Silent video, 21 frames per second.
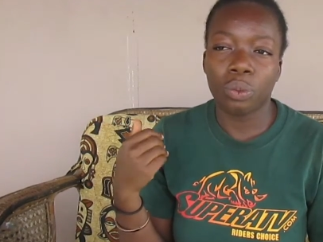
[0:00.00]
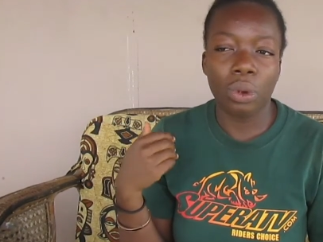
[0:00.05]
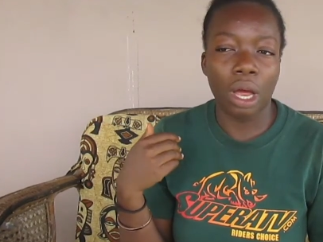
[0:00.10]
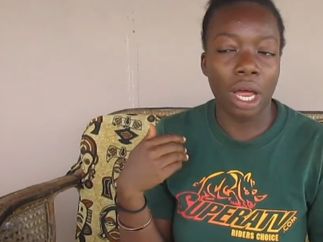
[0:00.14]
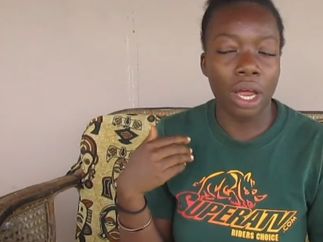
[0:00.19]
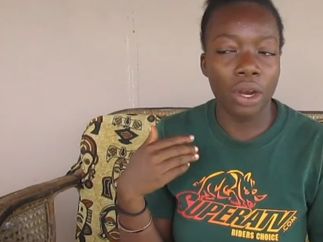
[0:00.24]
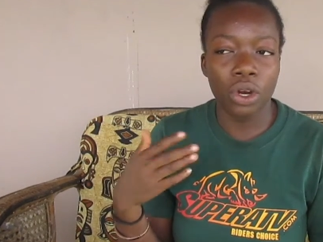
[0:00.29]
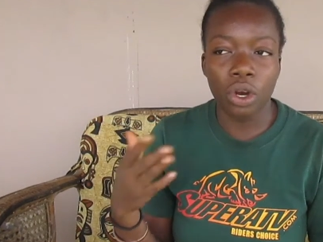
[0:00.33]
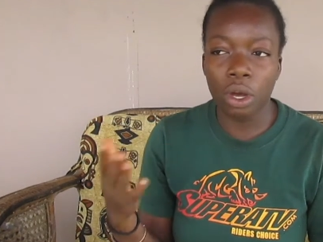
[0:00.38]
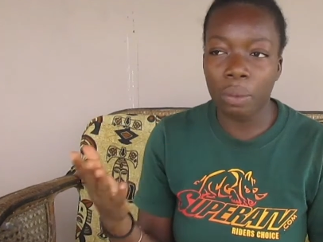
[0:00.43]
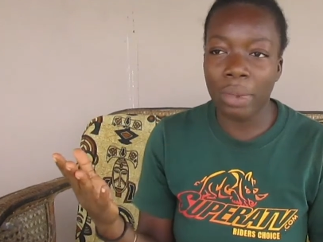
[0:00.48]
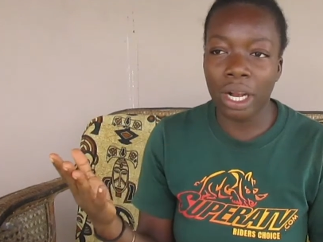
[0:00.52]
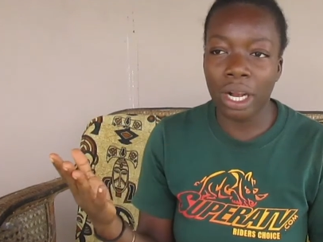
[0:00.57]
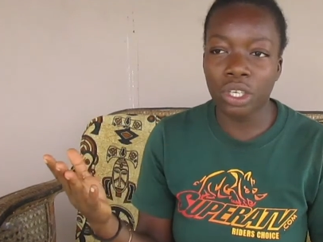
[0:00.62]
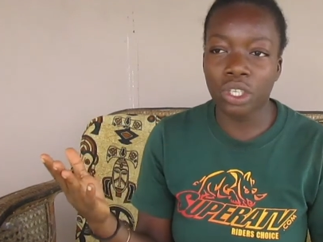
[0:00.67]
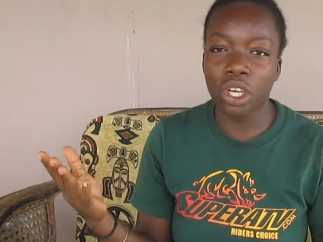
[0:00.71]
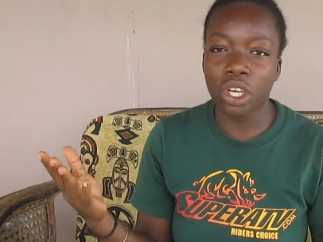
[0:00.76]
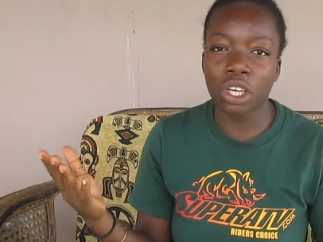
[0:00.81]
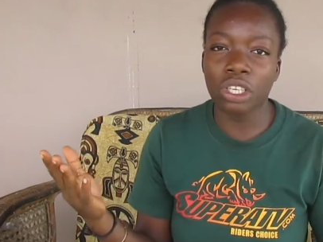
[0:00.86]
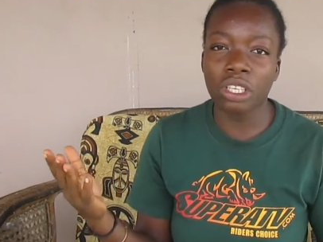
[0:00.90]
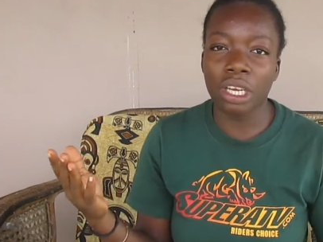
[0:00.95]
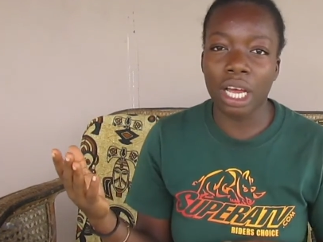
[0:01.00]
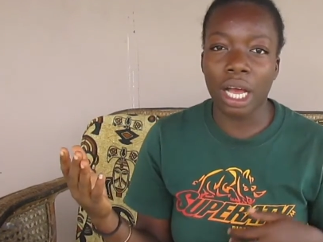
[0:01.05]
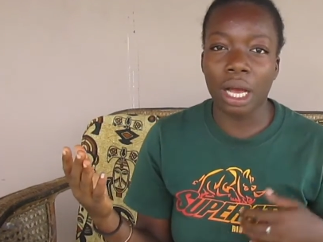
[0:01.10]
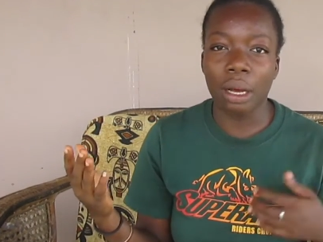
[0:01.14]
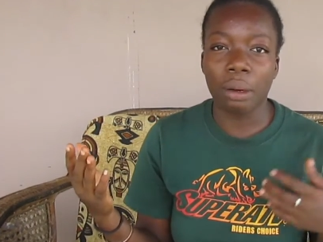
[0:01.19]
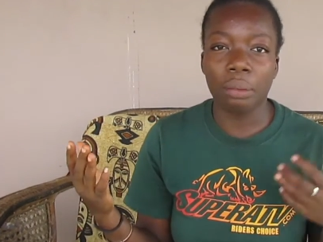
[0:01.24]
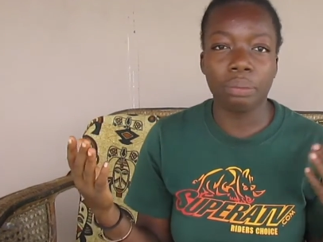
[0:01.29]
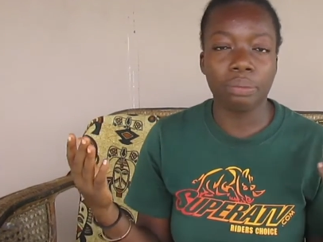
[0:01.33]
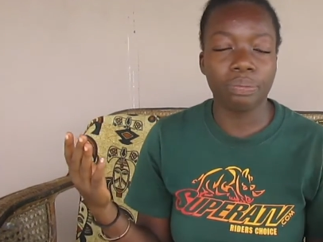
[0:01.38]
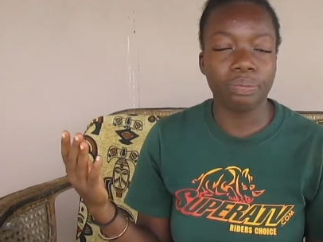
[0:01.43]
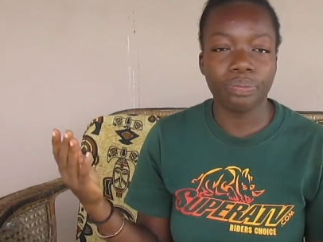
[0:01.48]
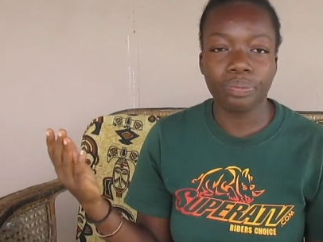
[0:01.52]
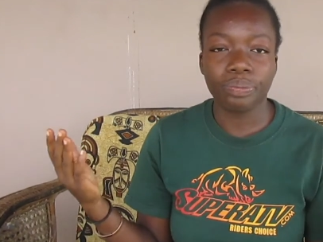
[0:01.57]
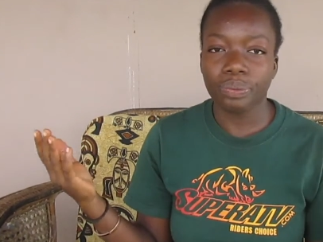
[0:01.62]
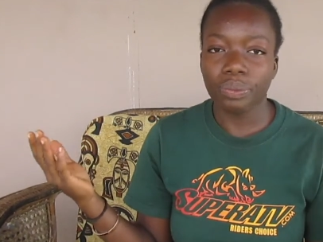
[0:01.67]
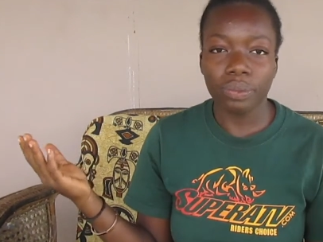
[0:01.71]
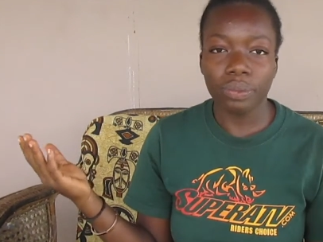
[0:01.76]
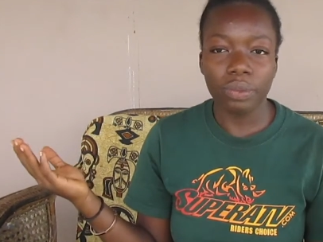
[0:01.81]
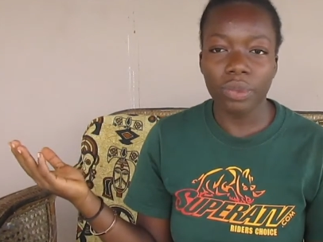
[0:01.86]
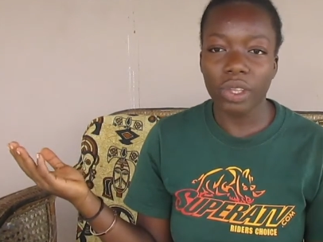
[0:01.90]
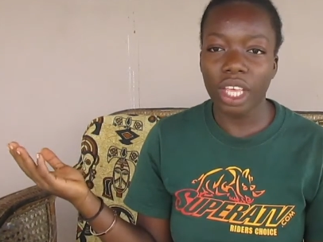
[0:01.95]
our normal church
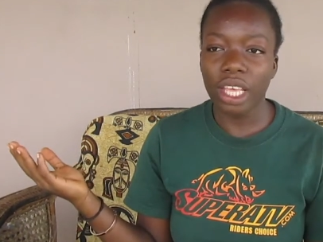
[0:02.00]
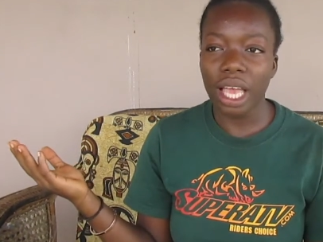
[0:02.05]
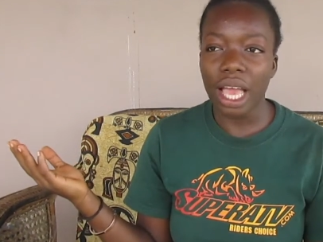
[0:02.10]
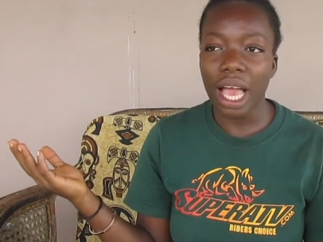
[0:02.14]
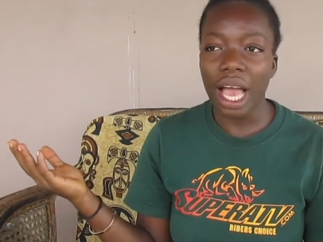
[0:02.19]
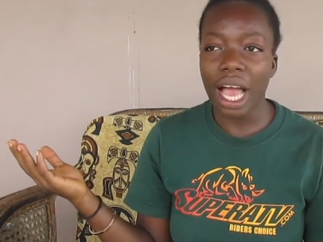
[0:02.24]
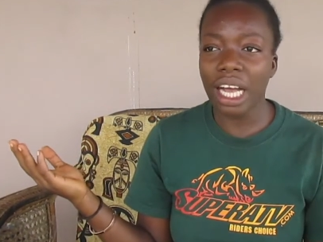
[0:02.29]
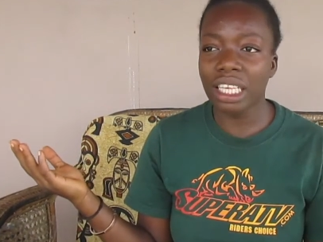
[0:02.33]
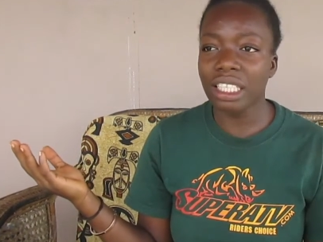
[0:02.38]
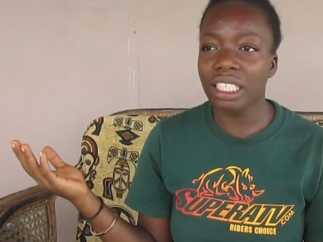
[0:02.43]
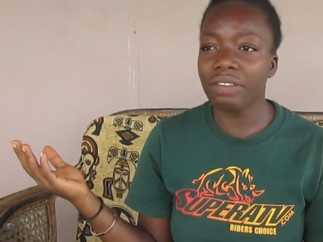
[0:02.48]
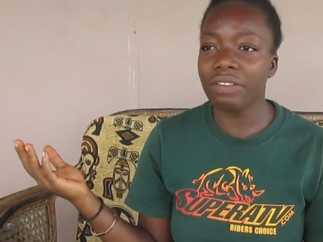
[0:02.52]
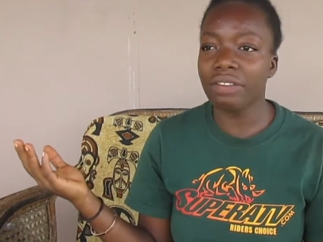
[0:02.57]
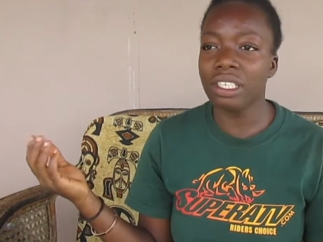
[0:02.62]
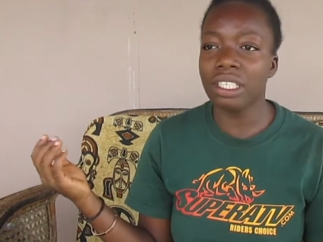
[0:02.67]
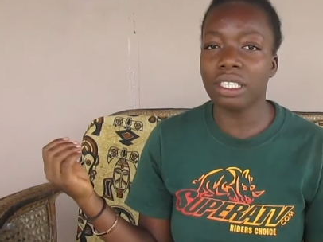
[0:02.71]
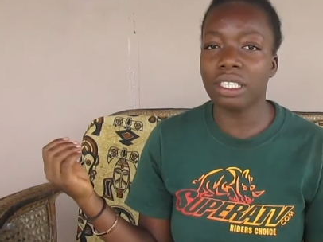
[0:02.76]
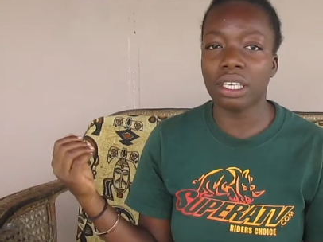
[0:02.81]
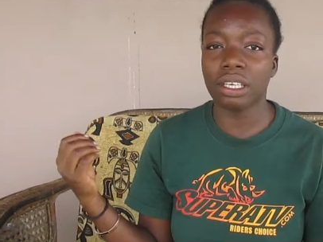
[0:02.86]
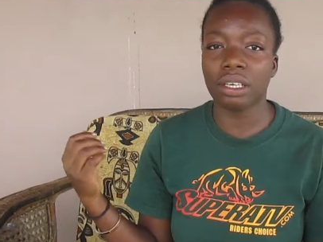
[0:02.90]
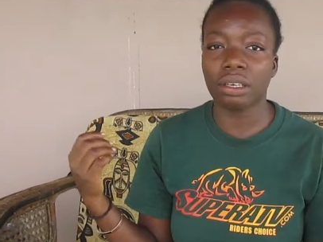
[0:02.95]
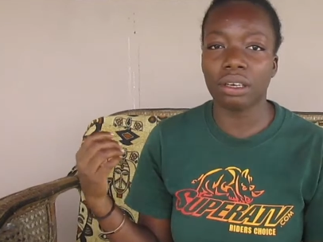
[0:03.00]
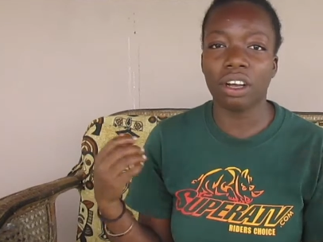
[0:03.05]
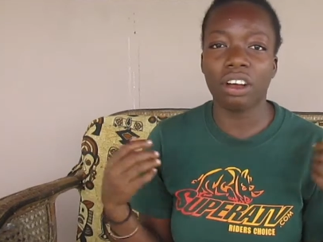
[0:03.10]
activity,